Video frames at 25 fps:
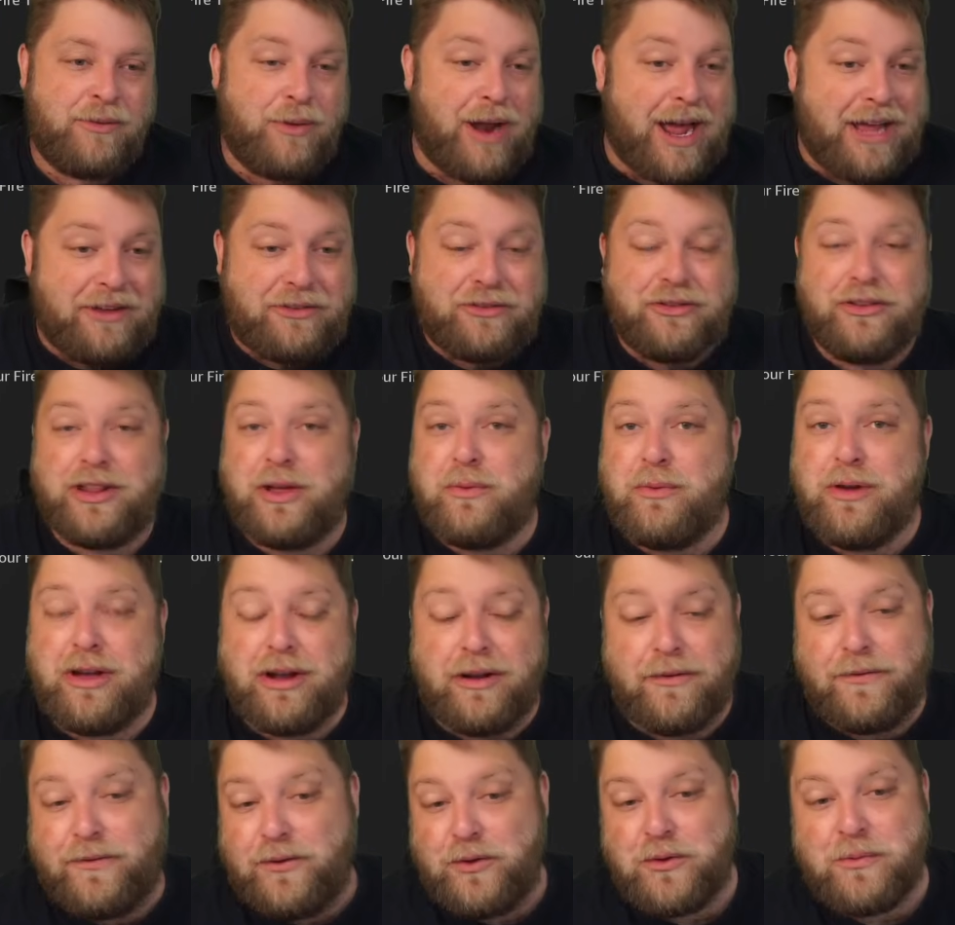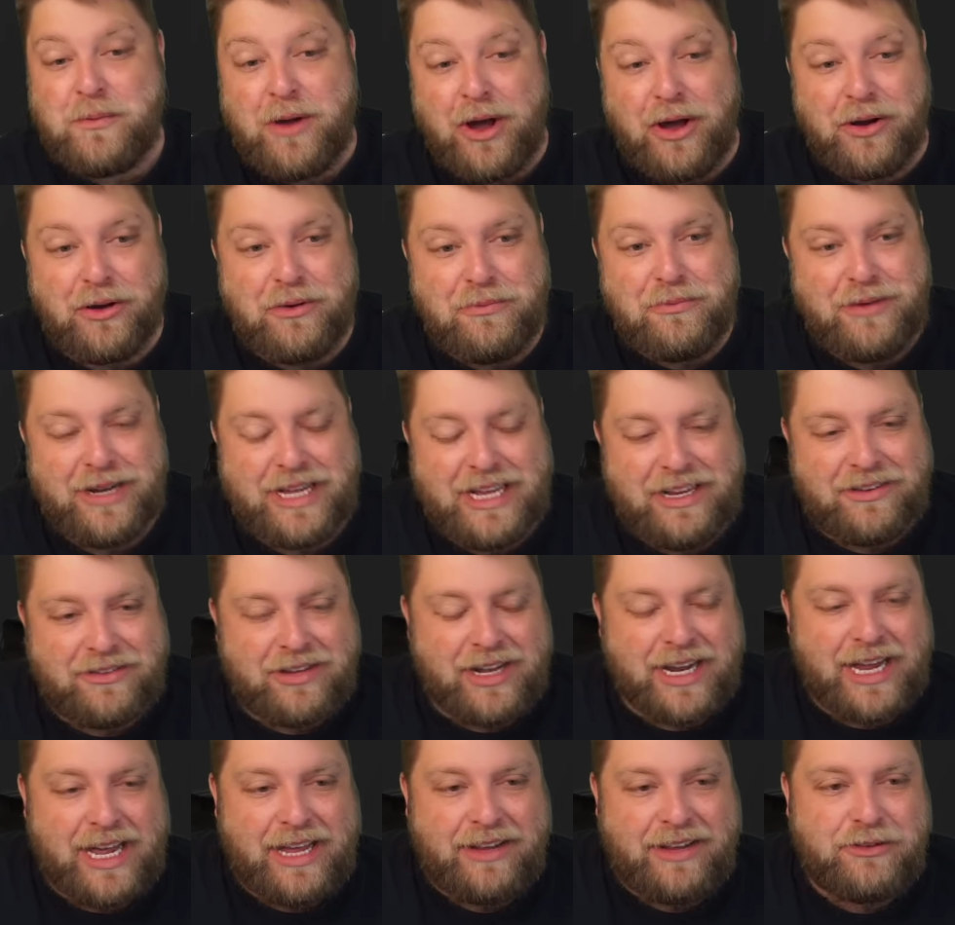Right, so there were a few more updates
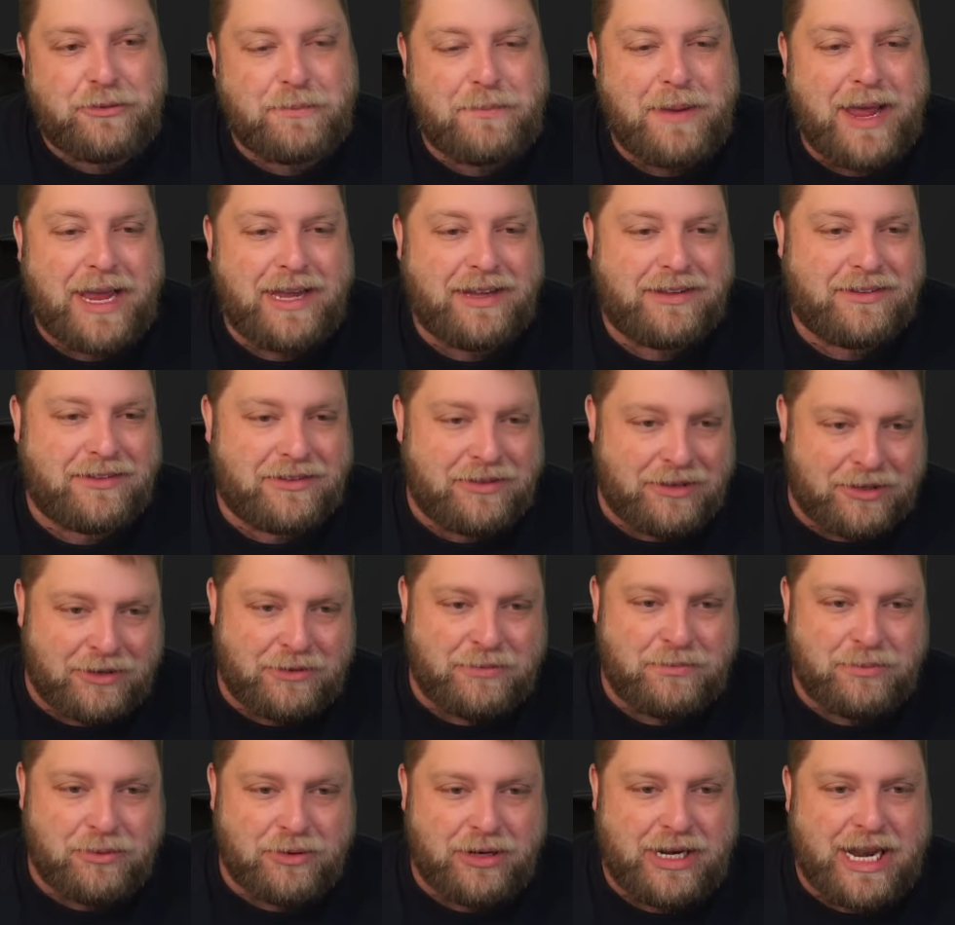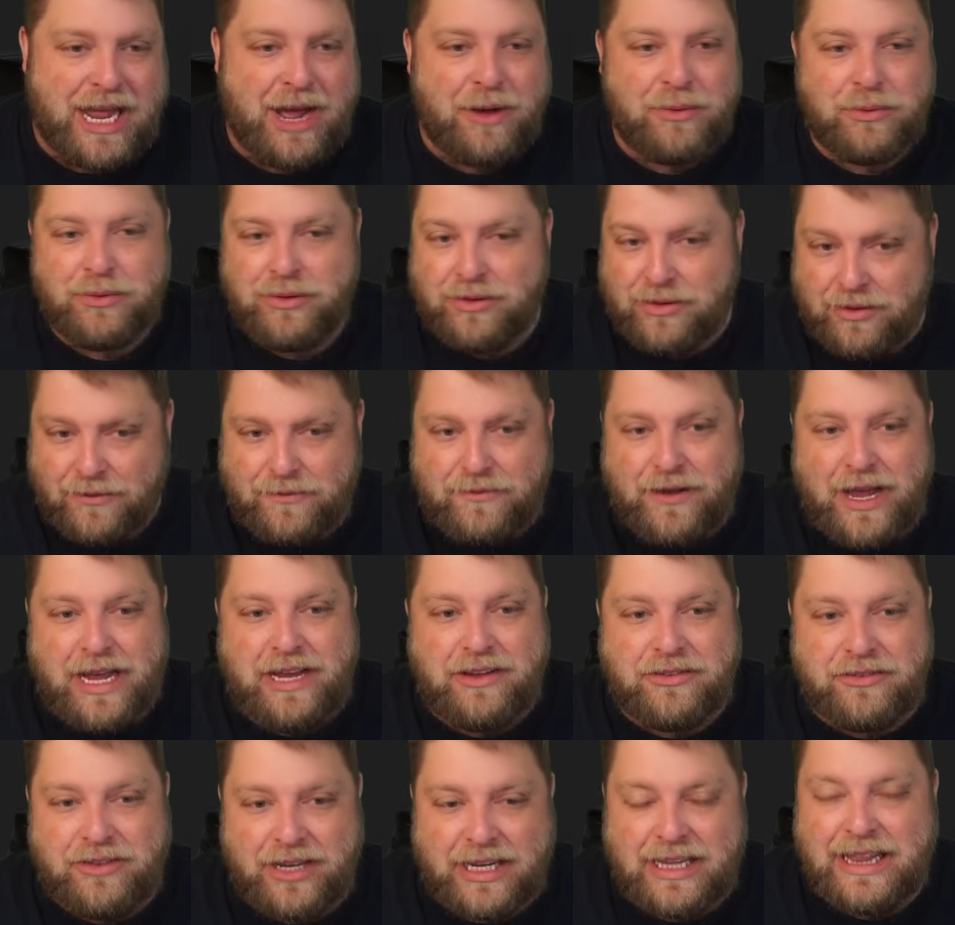than I expected, but now the
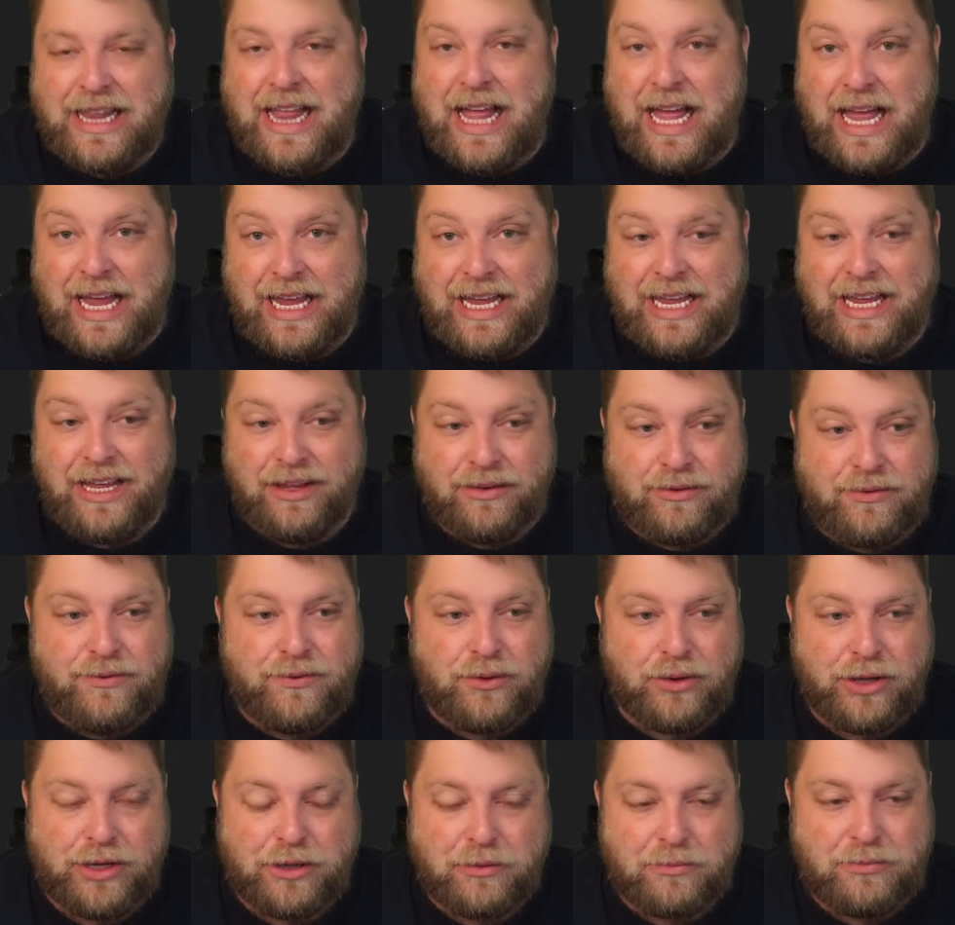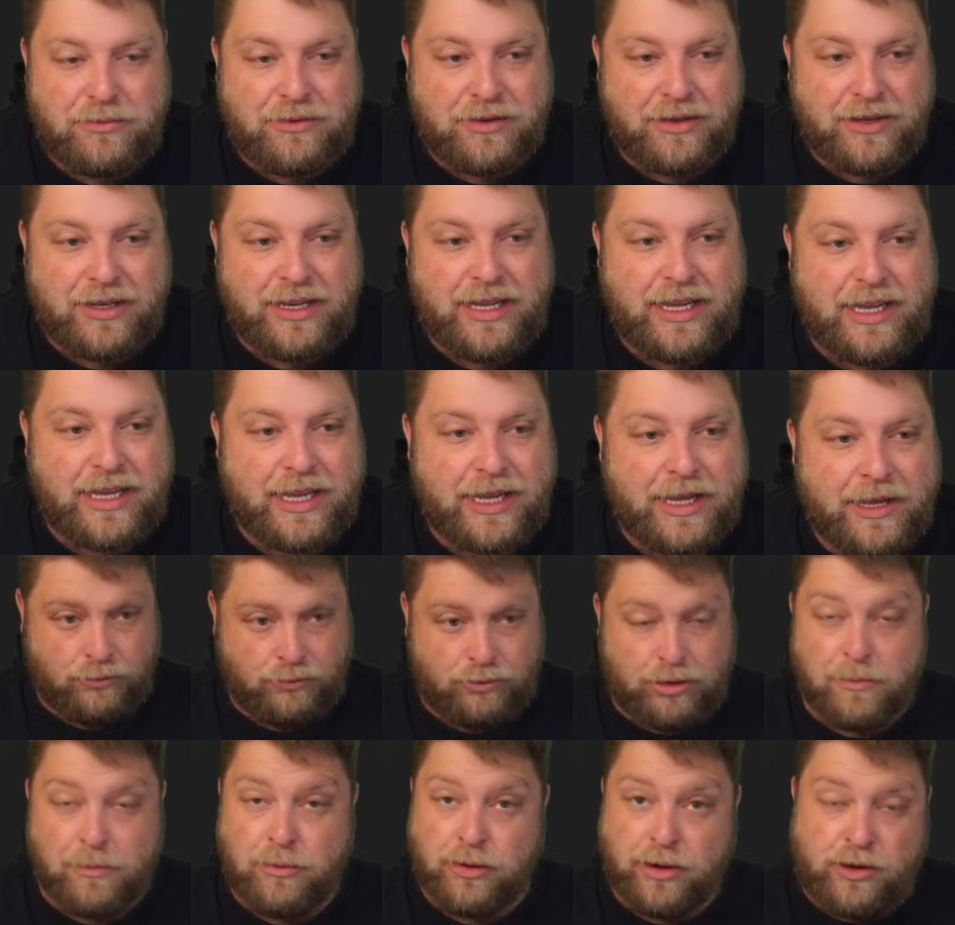Firestick Lite is fully up to date.
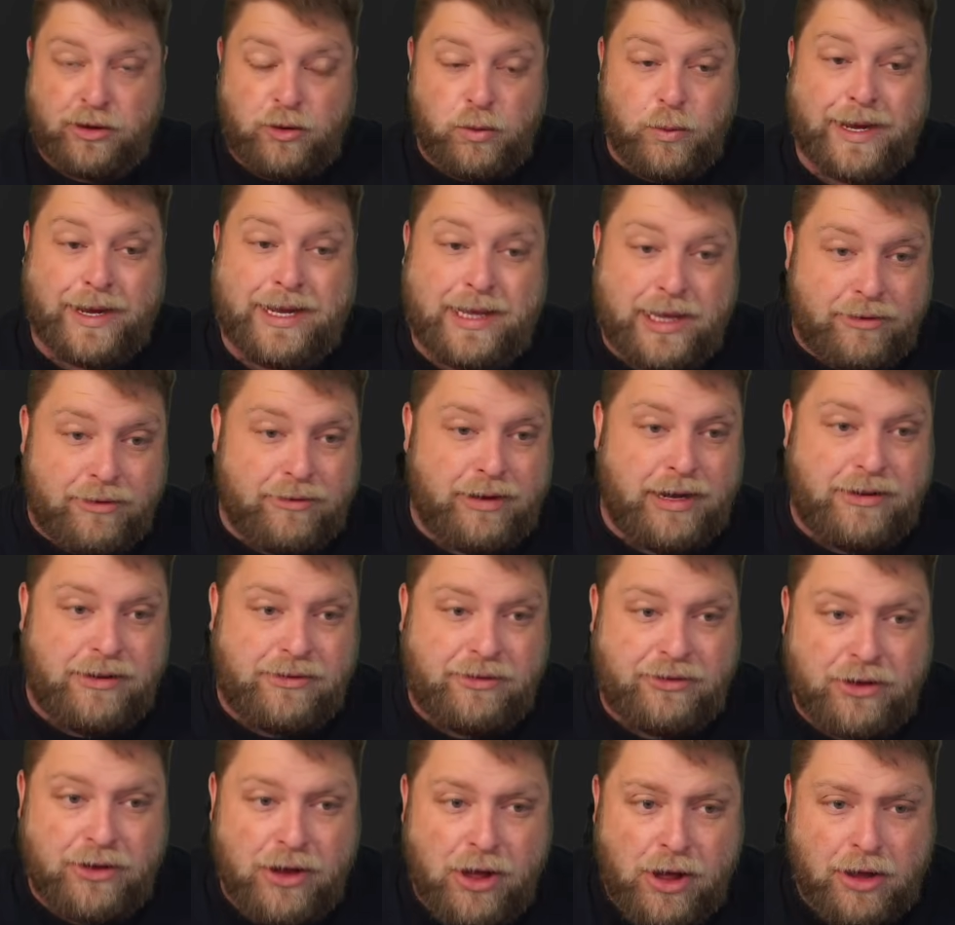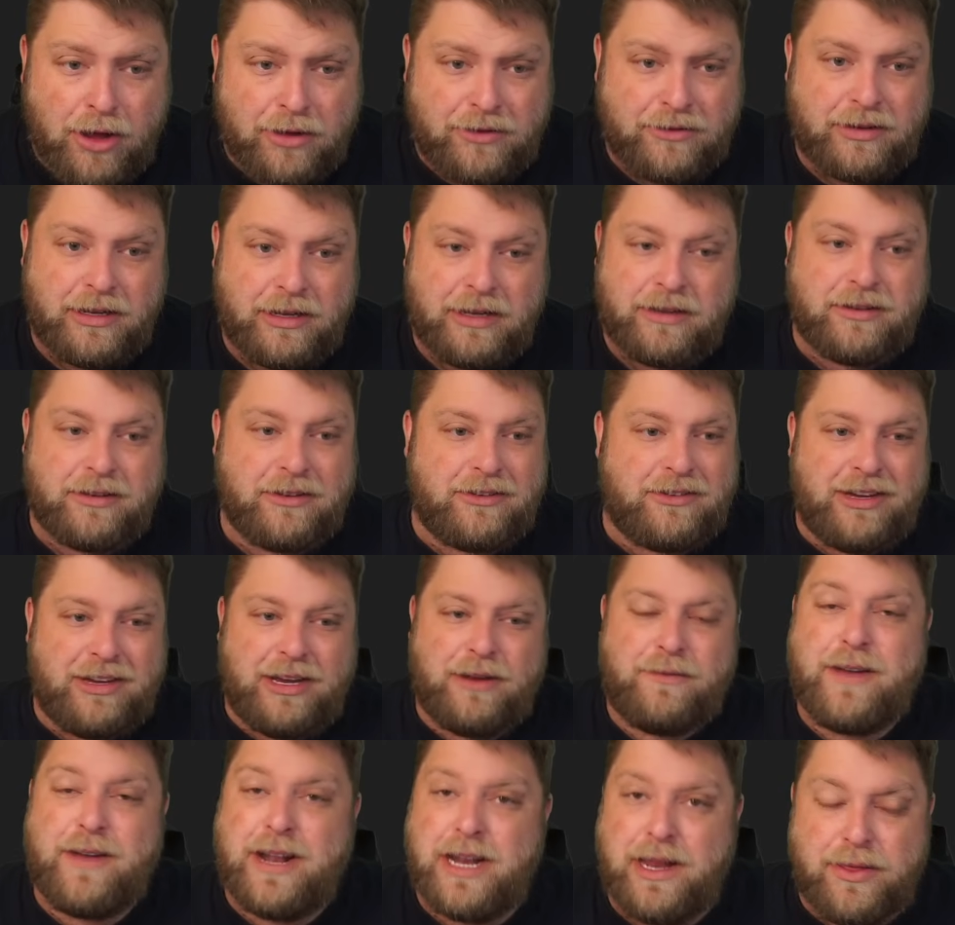So I'm going to quickly restart it to
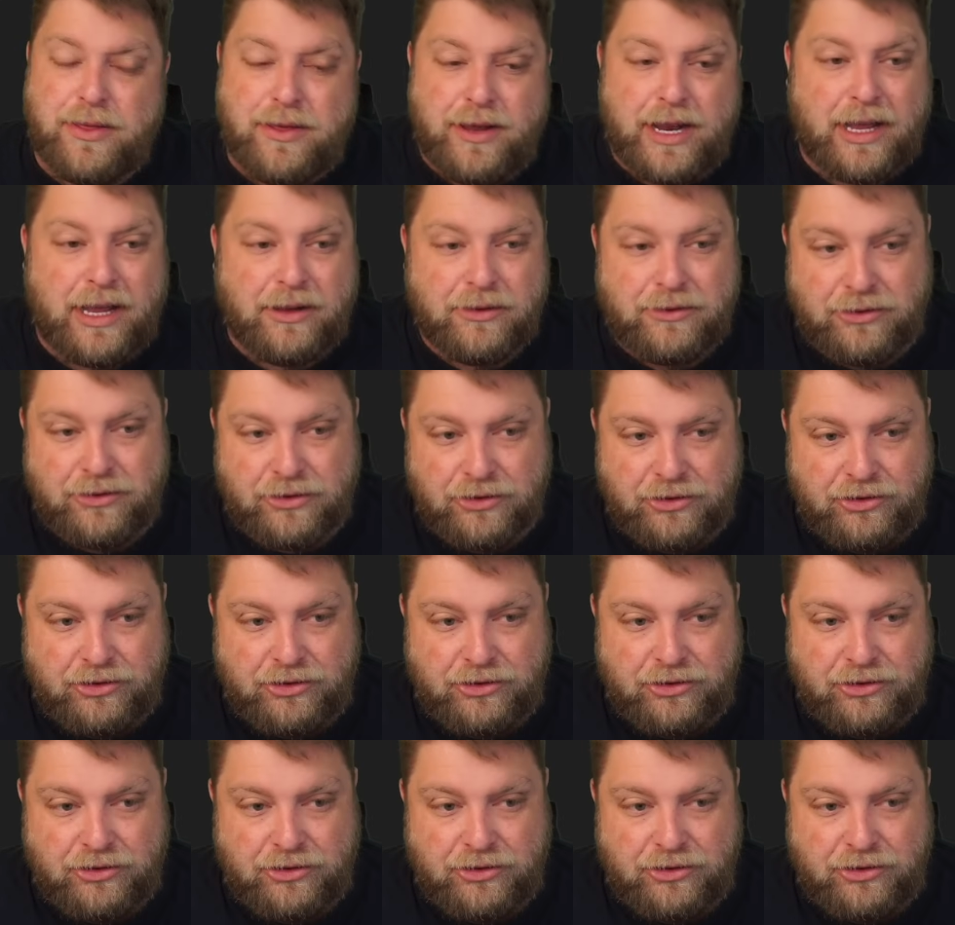see if anything else has